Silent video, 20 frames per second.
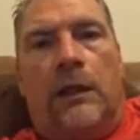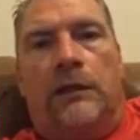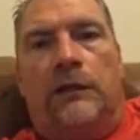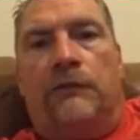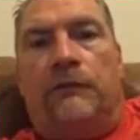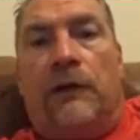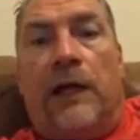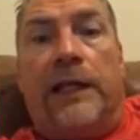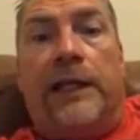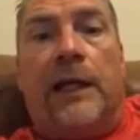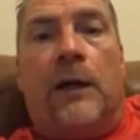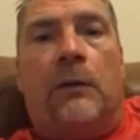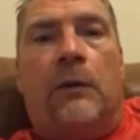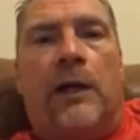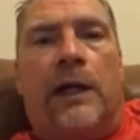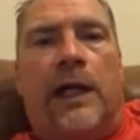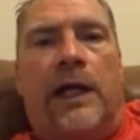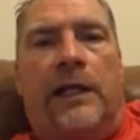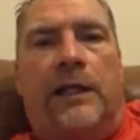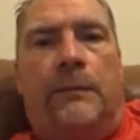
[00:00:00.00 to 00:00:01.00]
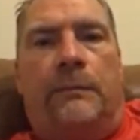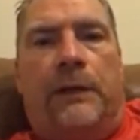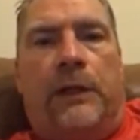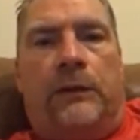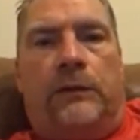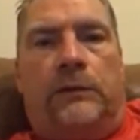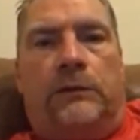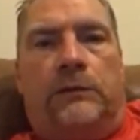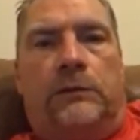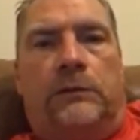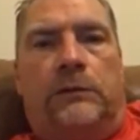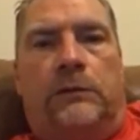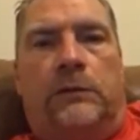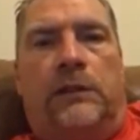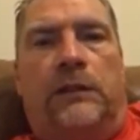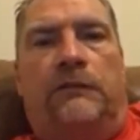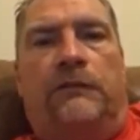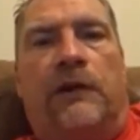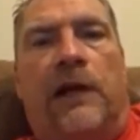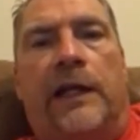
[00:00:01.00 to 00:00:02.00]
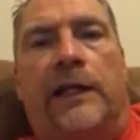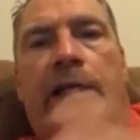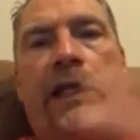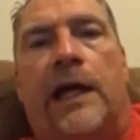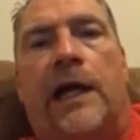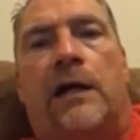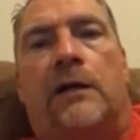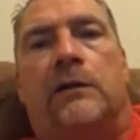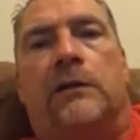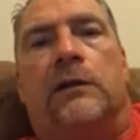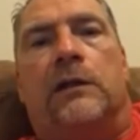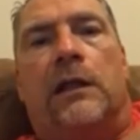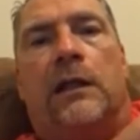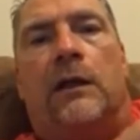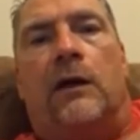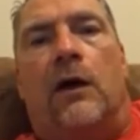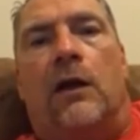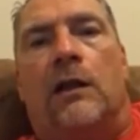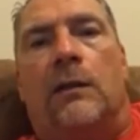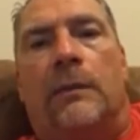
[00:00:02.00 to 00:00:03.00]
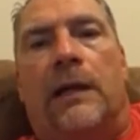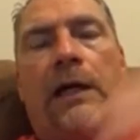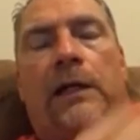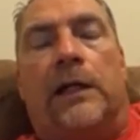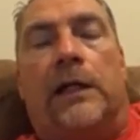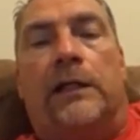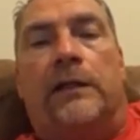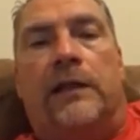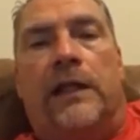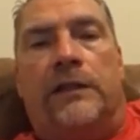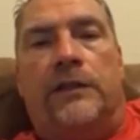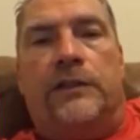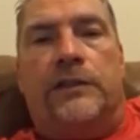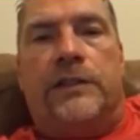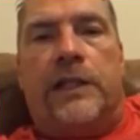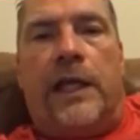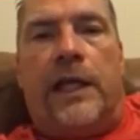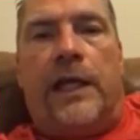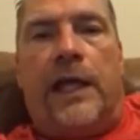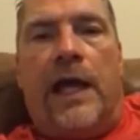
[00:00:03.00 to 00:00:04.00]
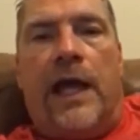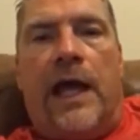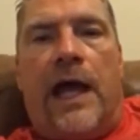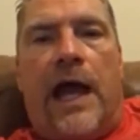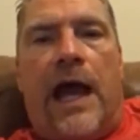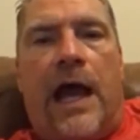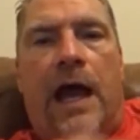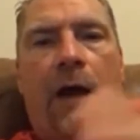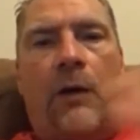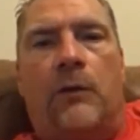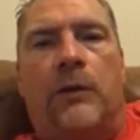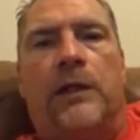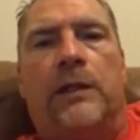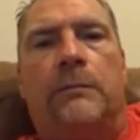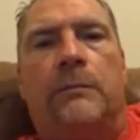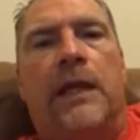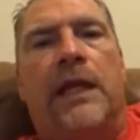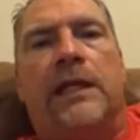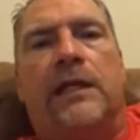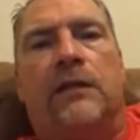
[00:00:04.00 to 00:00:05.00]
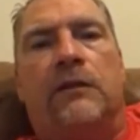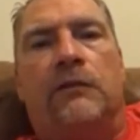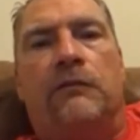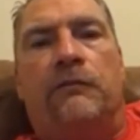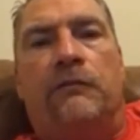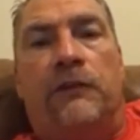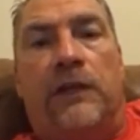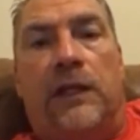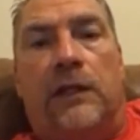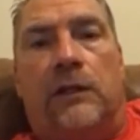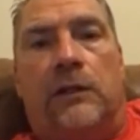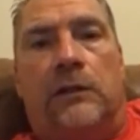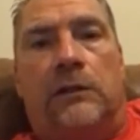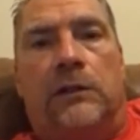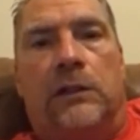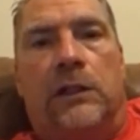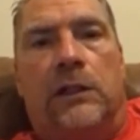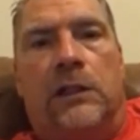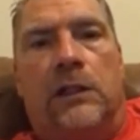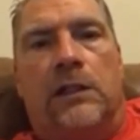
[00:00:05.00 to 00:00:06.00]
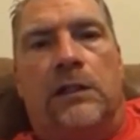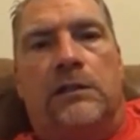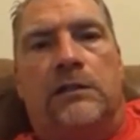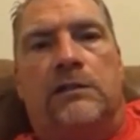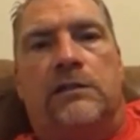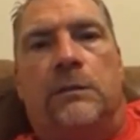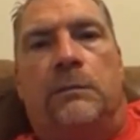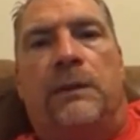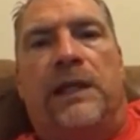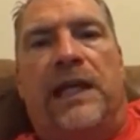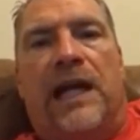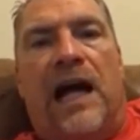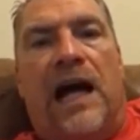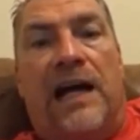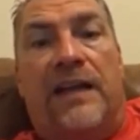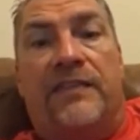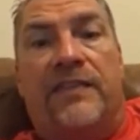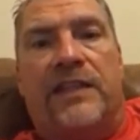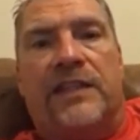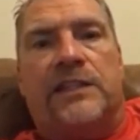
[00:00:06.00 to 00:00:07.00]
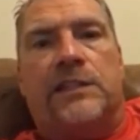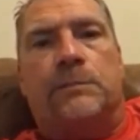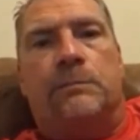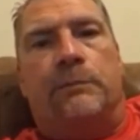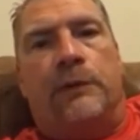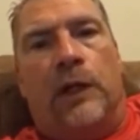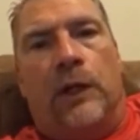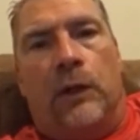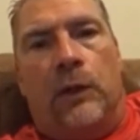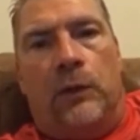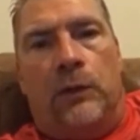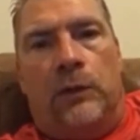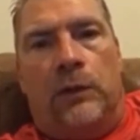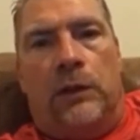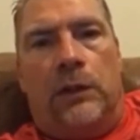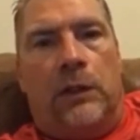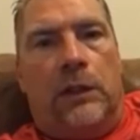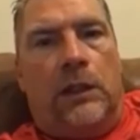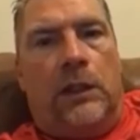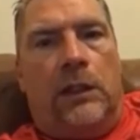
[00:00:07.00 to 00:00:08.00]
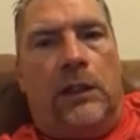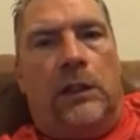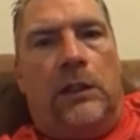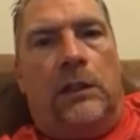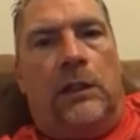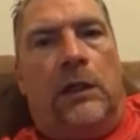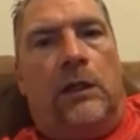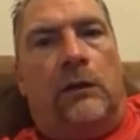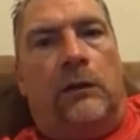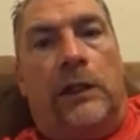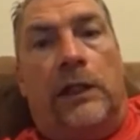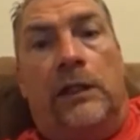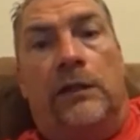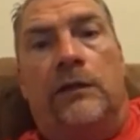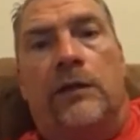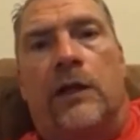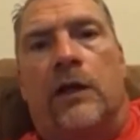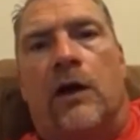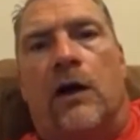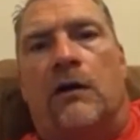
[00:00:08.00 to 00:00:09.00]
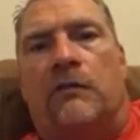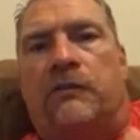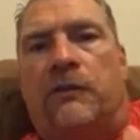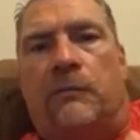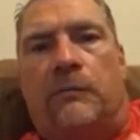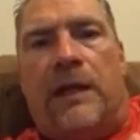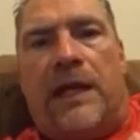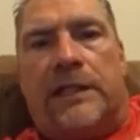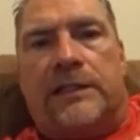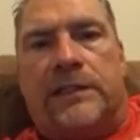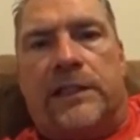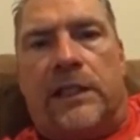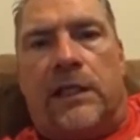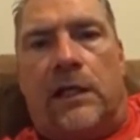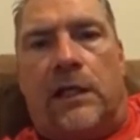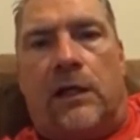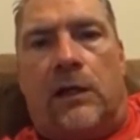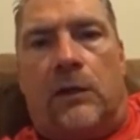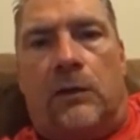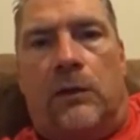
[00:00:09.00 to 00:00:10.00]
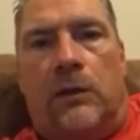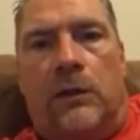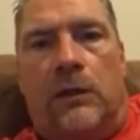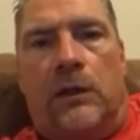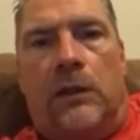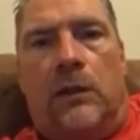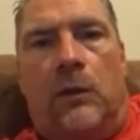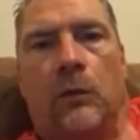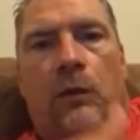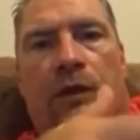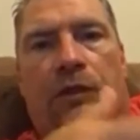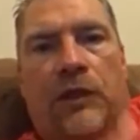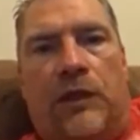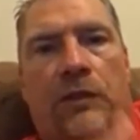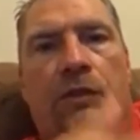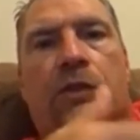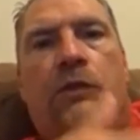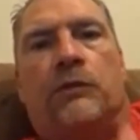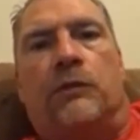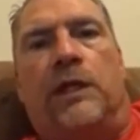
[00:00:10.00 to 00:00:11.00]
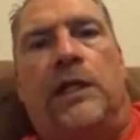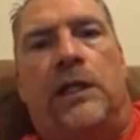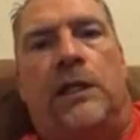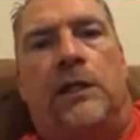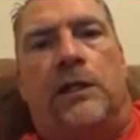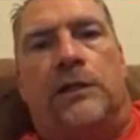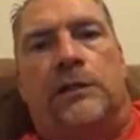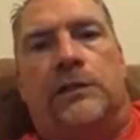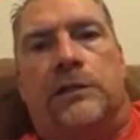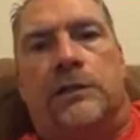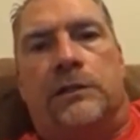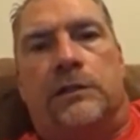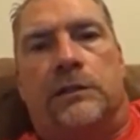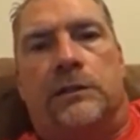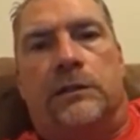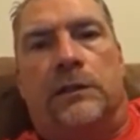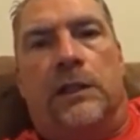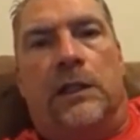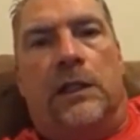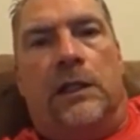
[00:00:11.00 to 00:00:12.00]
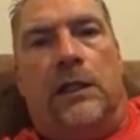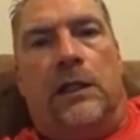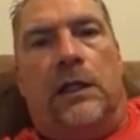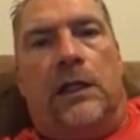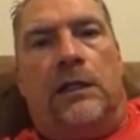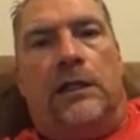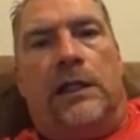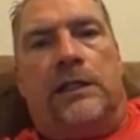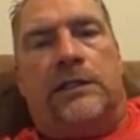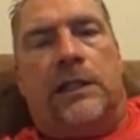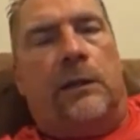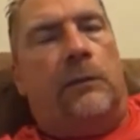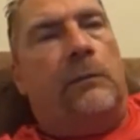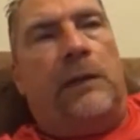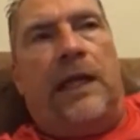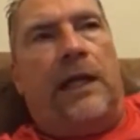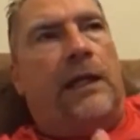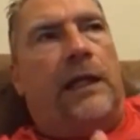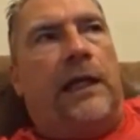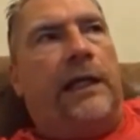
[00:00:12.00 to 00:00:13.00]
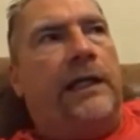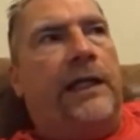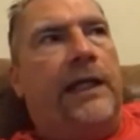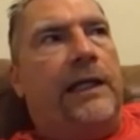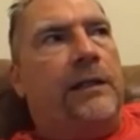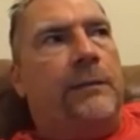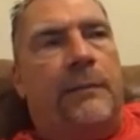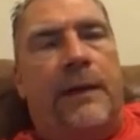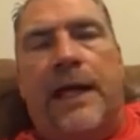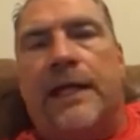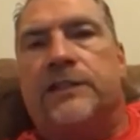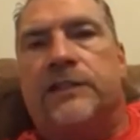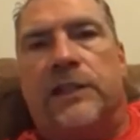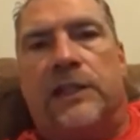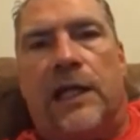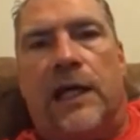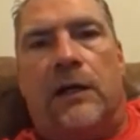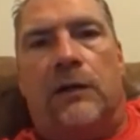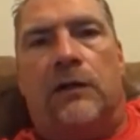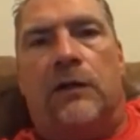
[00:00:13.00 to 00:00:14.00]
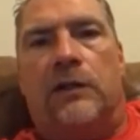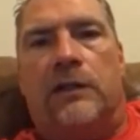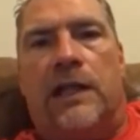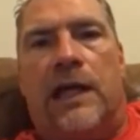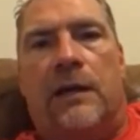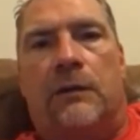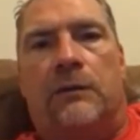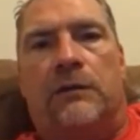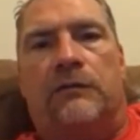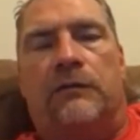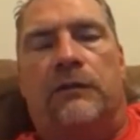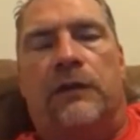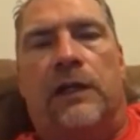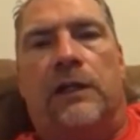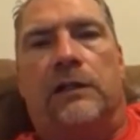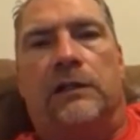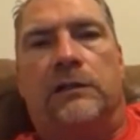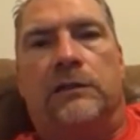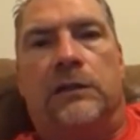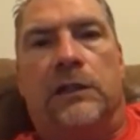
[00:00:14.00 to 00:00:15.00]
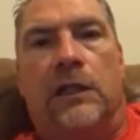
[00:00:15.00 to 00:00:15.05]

You find out what kind of boat. You find out all about it. And then you say, how would it make you feel to be on this boat, in the Gulf of Mexico within 3 years? And I say, man, I can't imagine how good that would feel.